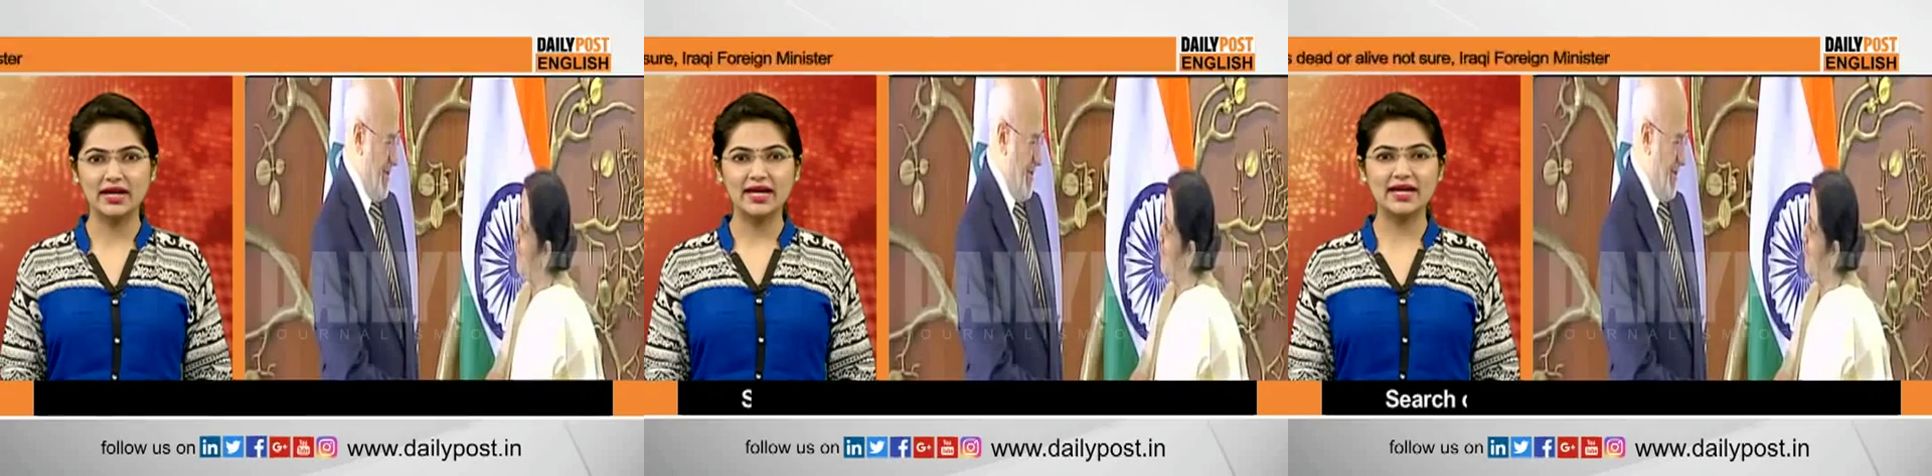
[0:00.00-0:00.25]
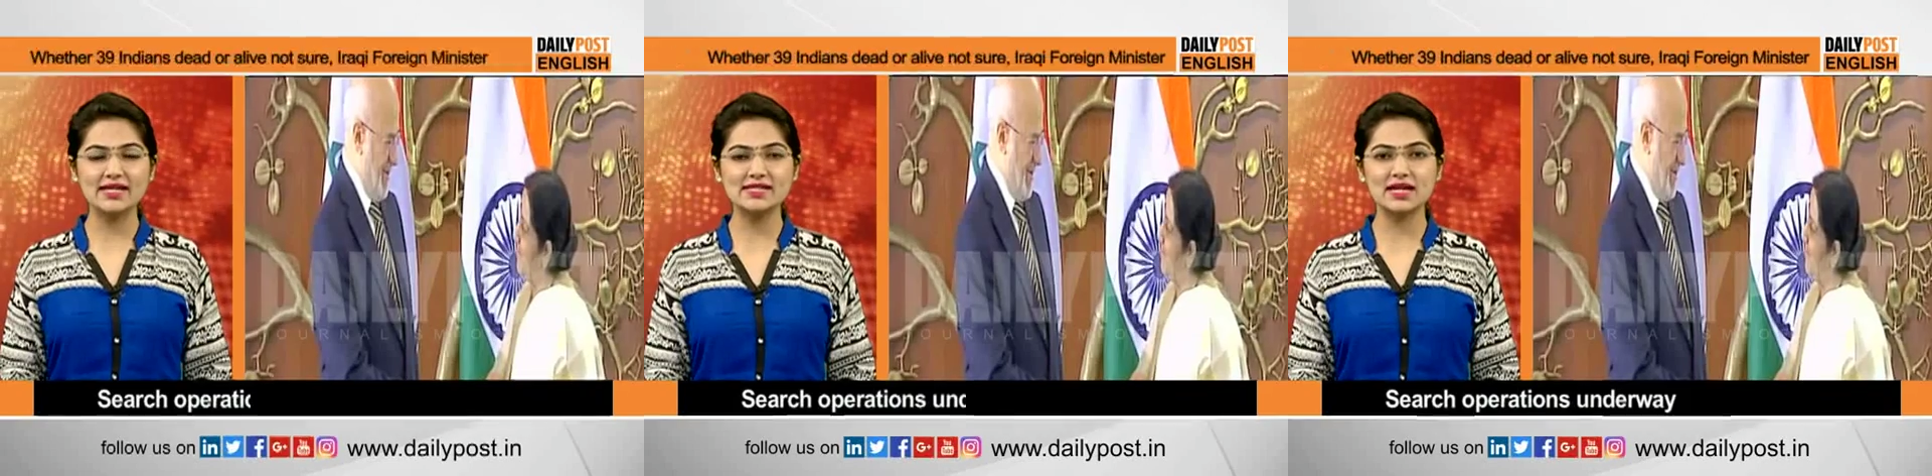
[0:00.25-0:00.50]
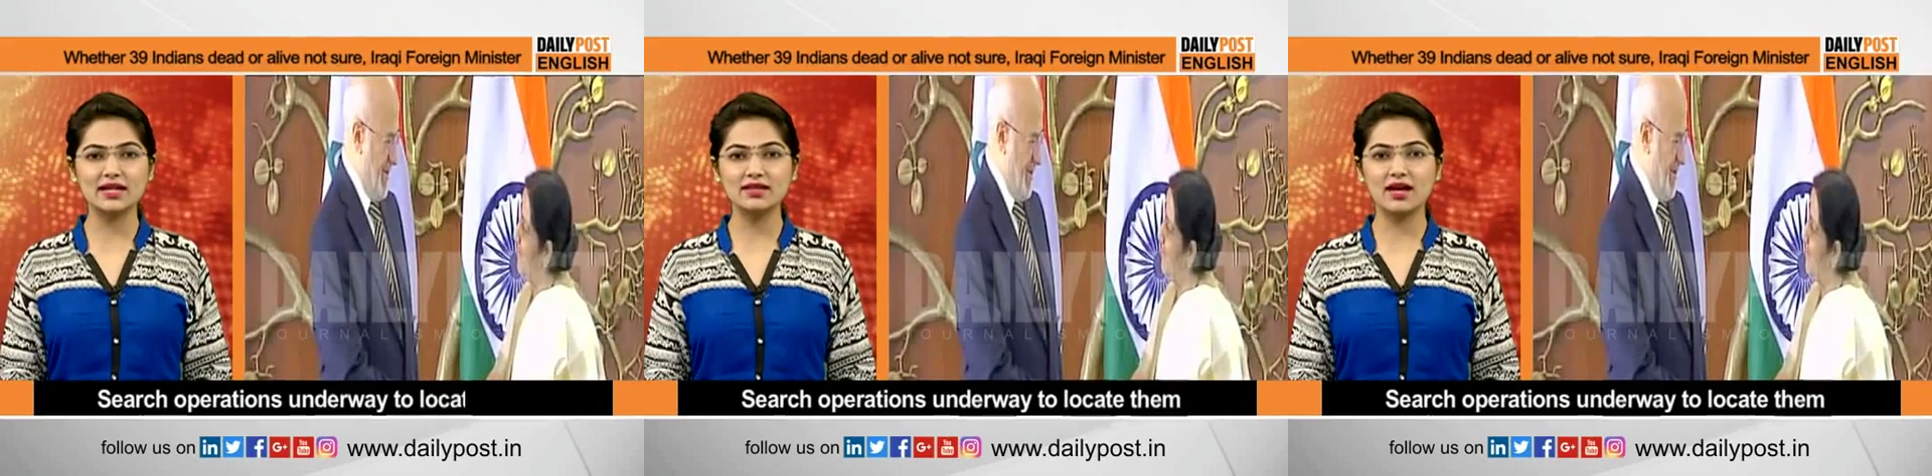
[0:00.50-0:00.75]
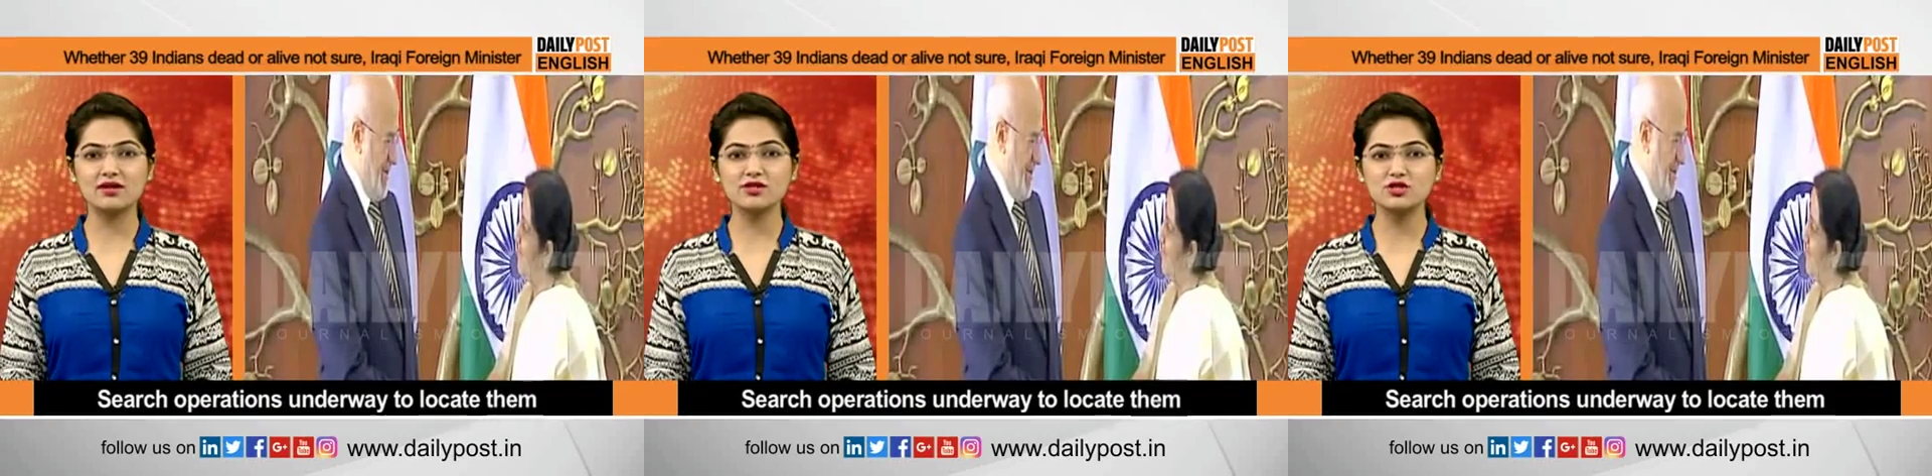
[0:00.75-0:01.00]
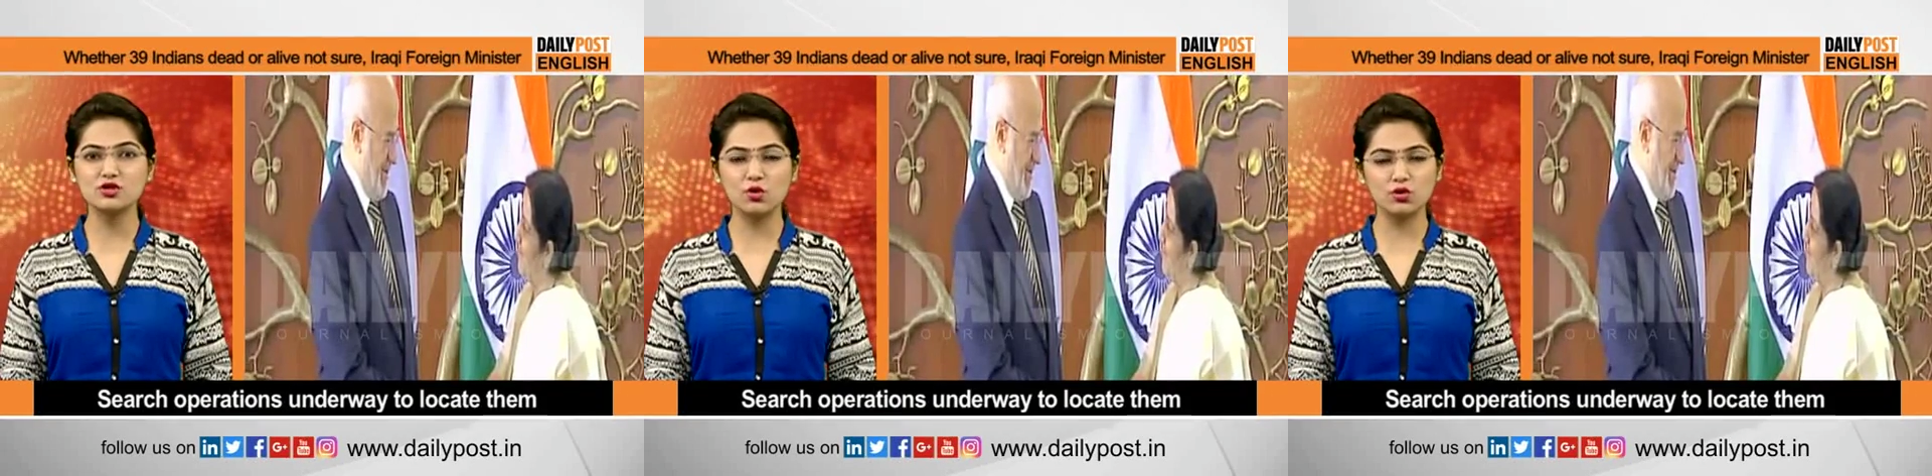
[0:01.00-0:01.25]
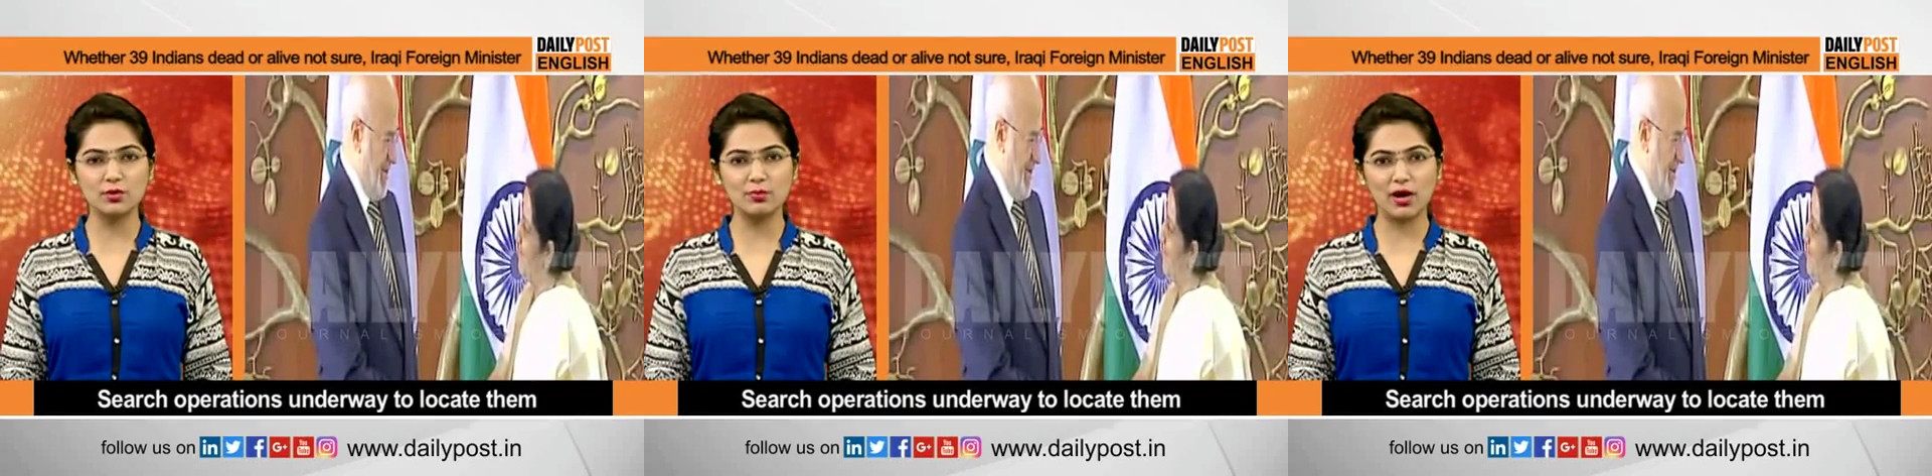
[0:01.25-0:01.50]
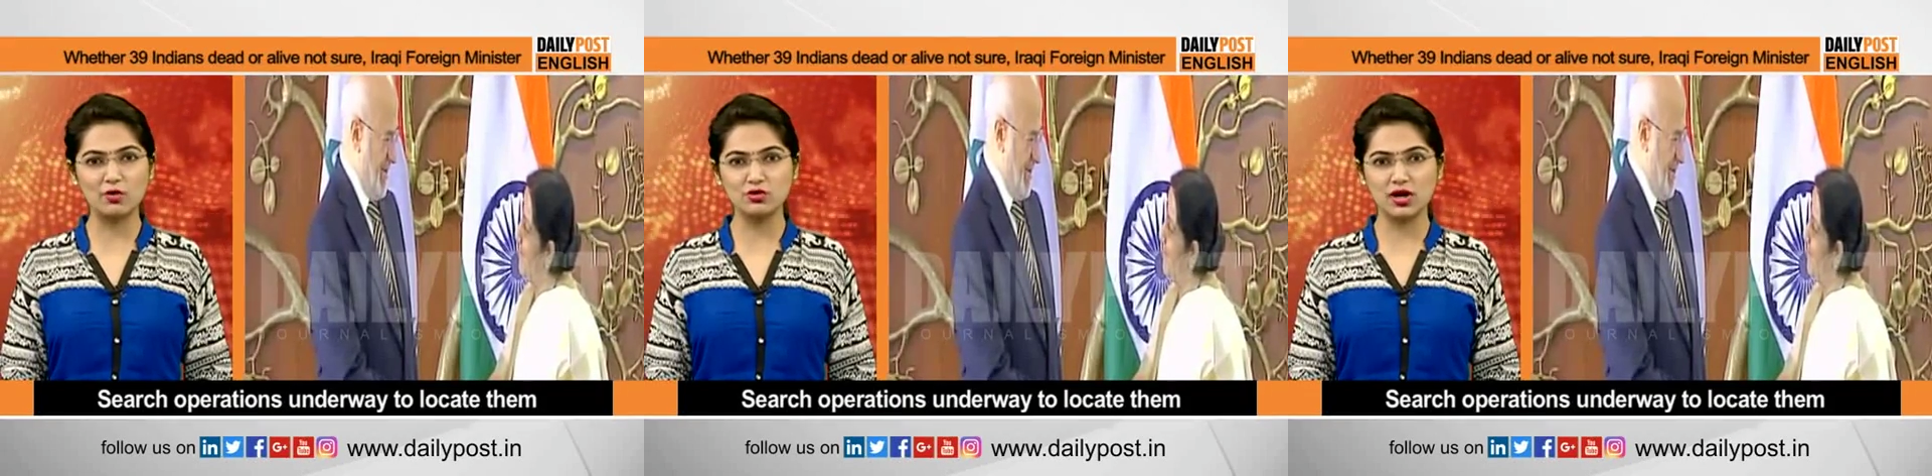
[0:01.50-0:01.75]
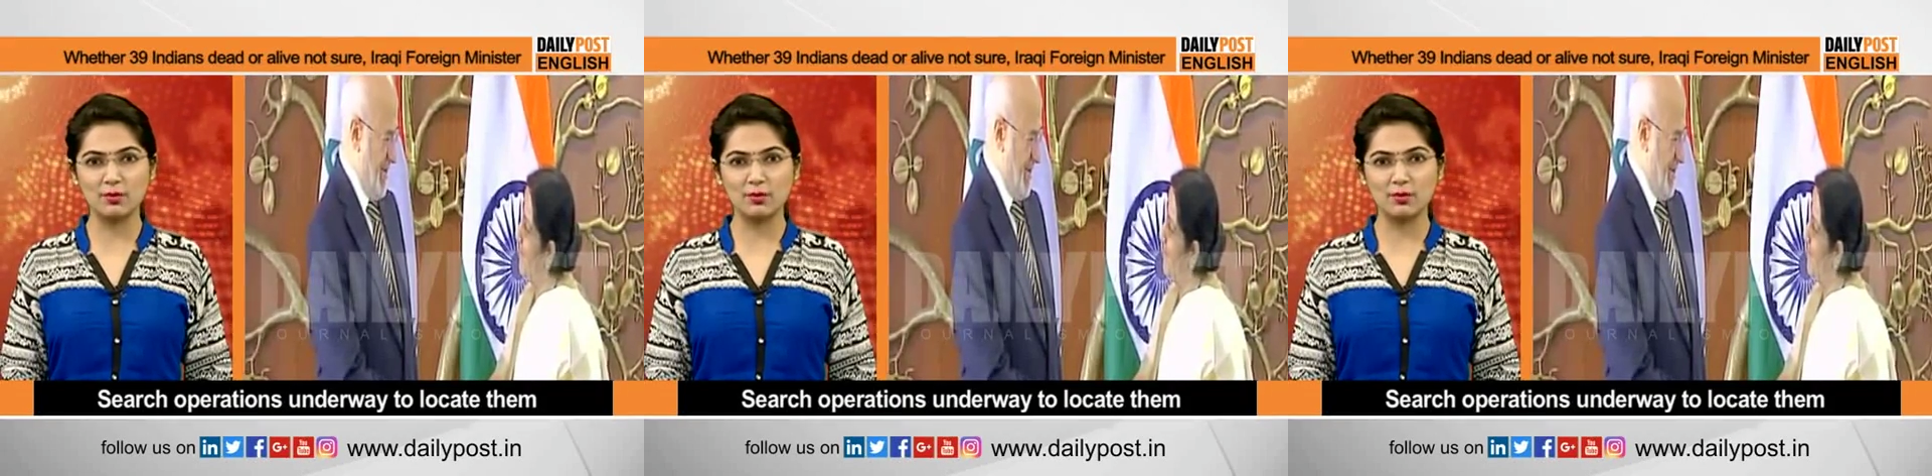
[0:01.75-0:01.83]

He said there is no report